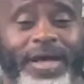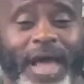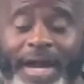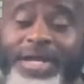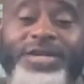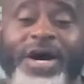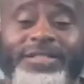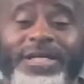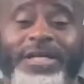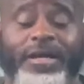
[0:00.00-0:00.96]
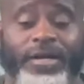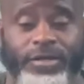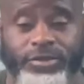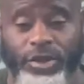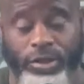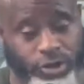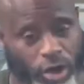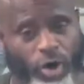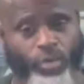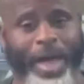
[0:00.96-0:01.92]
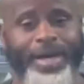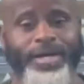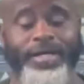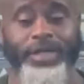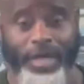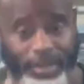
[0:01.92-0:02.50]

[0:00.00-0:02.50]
And he does it to correct us,